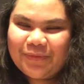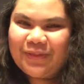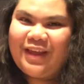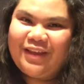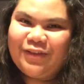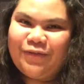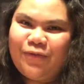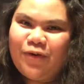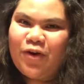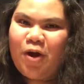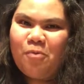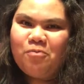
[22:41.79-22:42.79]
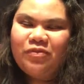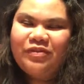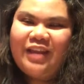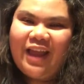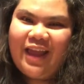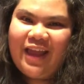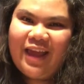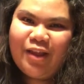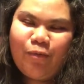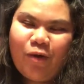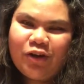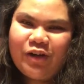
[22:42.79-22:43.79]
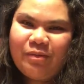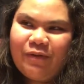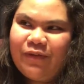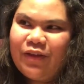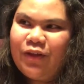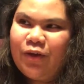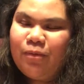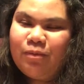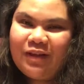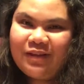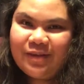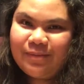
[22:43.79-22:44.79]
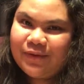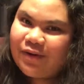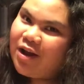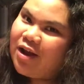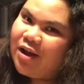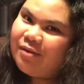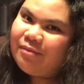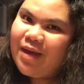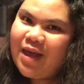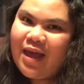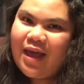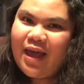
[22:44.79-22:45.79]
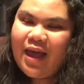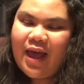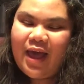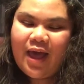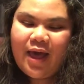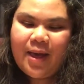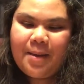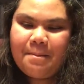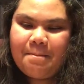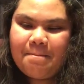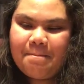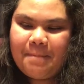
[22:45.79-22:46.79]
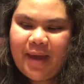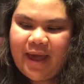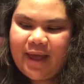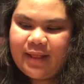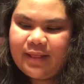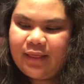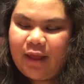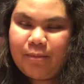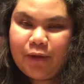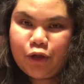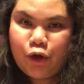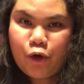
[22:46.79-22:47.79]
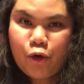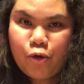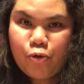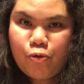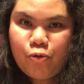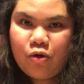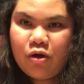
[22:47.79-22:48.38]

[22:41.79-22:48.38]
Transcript: thanks for staying and watching my video. Please subscribe, and let me know